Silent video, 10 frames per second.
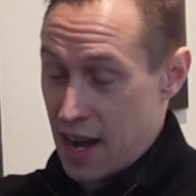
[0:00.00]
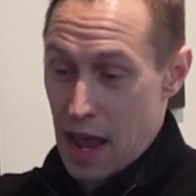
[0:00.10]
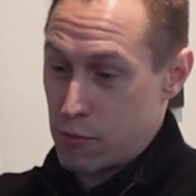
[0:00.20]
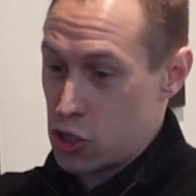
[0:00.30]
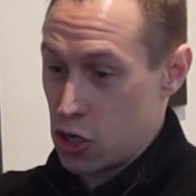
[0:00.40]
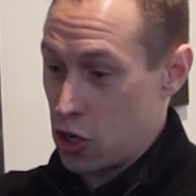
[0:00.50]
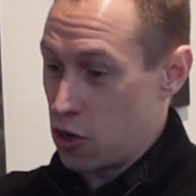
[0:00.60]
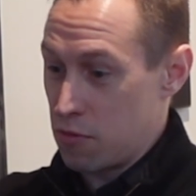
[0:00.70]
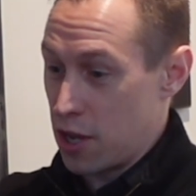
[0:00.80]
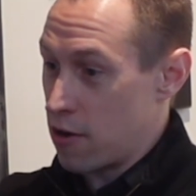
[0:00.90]
And I'm
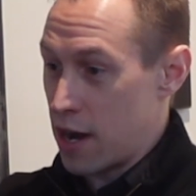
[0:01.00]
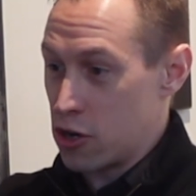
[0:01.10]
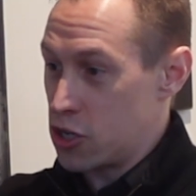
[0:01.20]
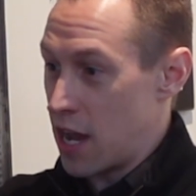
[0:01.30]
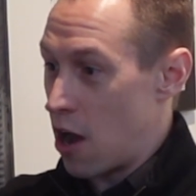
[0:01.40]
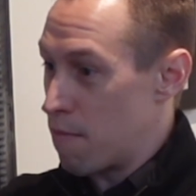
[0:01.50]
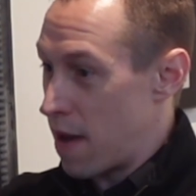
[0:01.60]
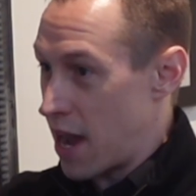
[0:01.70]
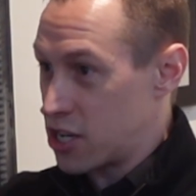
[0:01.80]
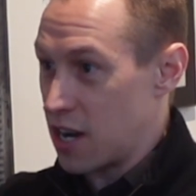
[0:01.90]
sure their energy
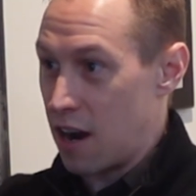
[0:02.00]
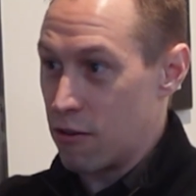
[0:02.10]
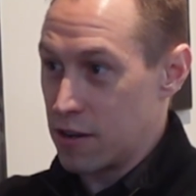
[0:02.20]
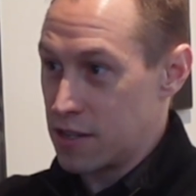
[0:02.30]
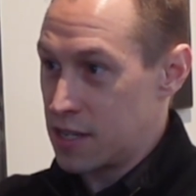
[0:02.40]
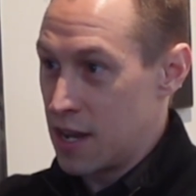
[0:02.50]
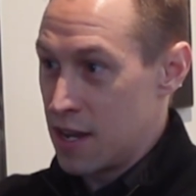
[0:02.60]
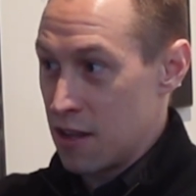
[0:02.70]
outmatched ours.